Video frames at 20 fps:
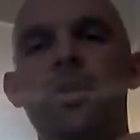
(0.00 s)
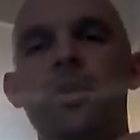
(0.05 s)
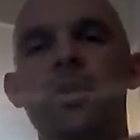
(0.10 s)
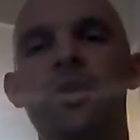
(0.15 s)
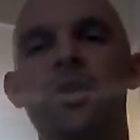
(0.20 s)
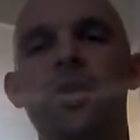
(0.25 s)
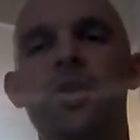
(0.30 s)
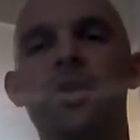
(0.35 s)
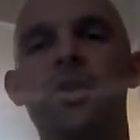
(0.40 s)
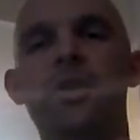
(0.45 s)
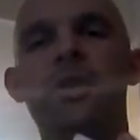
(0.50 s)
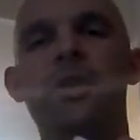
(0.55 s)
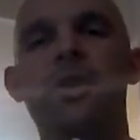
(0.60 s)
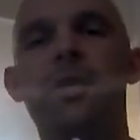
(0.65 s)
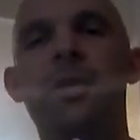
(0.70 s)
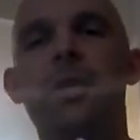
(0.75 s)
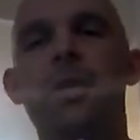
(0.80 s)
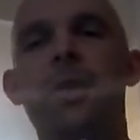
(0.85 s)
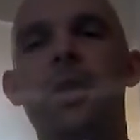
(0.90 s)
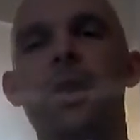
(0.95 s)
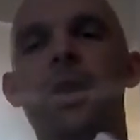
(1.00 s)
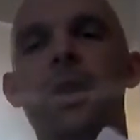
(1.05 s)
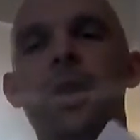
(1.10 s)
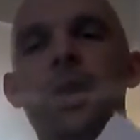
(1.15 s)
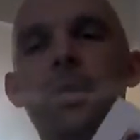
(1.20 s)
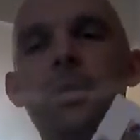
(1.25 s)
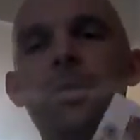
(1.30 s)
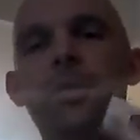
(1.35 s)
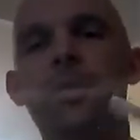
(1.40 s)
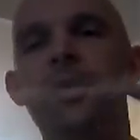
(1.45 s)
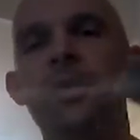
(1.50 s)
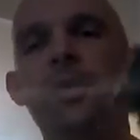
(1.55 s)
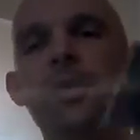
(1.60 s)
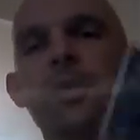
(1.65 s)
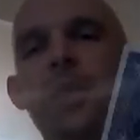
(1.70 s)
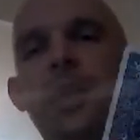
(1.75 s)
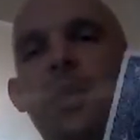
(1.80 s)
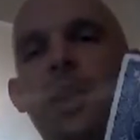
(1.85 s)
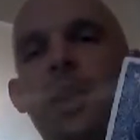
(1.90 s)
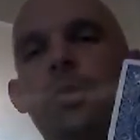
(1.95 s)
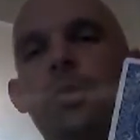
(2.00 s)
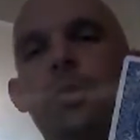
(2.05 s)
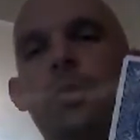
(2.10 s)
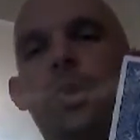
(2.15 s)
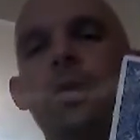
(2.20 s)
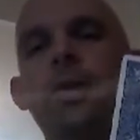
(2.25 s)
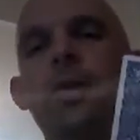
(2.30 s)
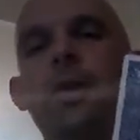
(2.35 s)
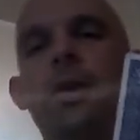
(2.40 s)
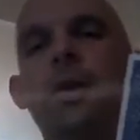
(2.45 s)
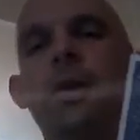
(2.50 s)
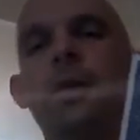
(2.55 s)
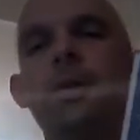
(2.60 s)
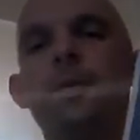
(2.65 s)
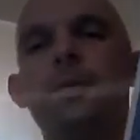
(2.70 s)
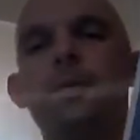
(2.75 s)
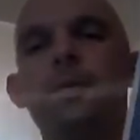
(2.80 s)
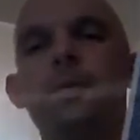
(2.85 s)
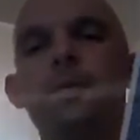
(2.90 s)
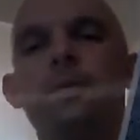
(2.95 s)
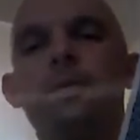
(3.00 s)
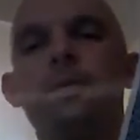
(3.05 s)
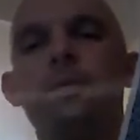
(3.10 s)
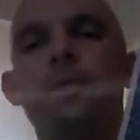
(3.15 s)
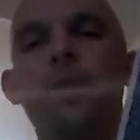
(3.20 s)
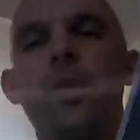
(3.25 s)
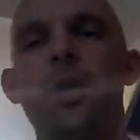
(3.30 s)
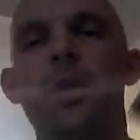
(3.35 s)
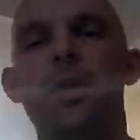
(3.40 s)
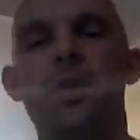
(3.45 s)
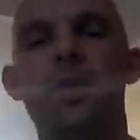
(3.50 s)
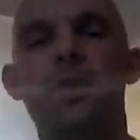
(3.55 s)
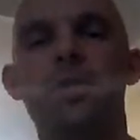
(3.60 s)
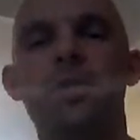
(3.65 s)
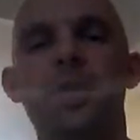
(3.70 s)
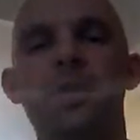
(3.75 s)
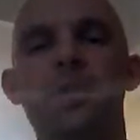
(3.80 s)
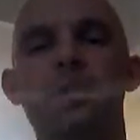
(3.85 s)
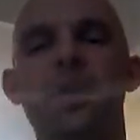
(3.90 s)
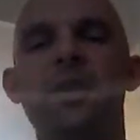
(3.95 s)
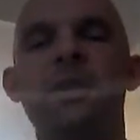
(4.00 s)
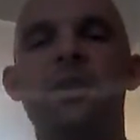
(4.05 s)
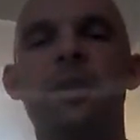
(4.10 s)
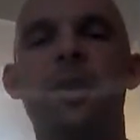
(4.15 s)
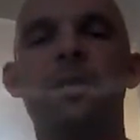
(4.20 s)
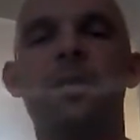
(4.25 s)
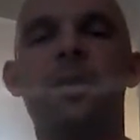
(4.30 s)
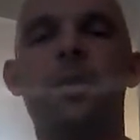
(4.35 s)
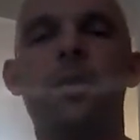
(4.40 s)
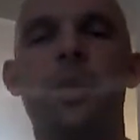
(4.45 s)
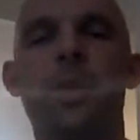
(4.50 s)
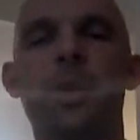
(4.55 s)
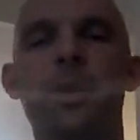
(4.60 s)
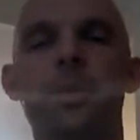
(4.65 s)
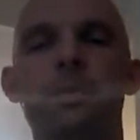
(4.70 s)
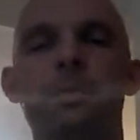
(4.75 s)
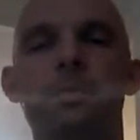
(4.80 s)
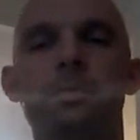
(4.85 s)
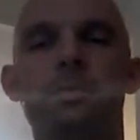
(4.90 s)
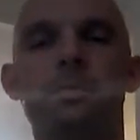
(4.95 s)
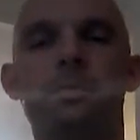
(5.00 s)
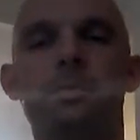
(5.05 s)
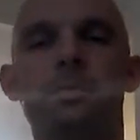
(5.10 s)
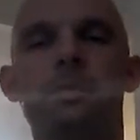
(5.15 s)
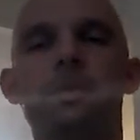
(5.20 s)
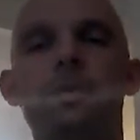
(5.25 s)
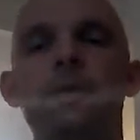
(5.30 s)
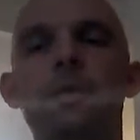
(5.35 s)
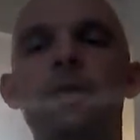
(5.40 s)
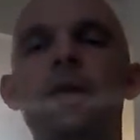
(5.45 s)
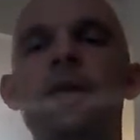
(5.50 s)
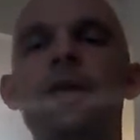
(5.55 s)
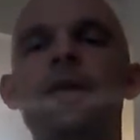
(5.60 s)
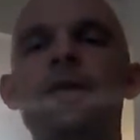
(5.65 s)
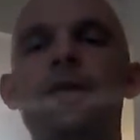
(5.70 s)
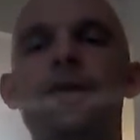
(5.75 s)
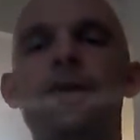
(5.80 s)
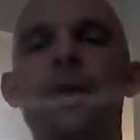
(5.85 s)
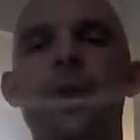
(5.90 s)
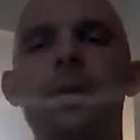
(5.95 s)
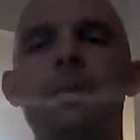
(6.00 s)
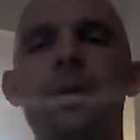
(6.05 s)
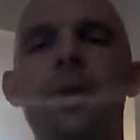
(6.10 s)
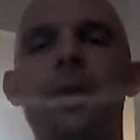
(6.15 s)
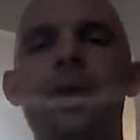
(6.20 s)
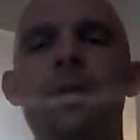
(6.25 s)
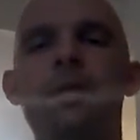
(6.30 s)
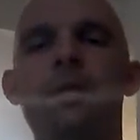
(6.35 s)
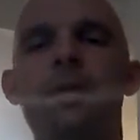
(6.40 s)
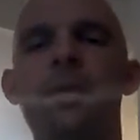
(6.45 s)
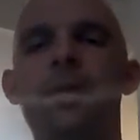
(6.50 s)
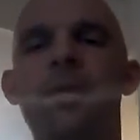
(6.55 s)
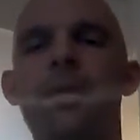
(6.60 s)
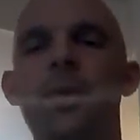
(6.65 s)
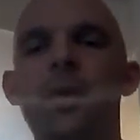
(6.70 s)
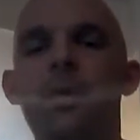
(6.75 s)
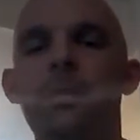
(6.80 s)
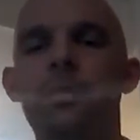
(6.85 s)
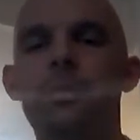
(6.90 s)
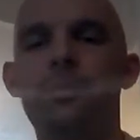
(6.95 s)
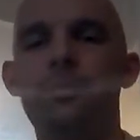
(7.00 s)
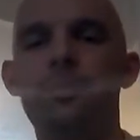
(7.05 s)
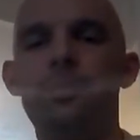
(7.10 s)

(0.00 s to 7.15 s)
So you're showing the Queen of Clubs as 1 card. You can set it face down if you want. Try and be careful with it though.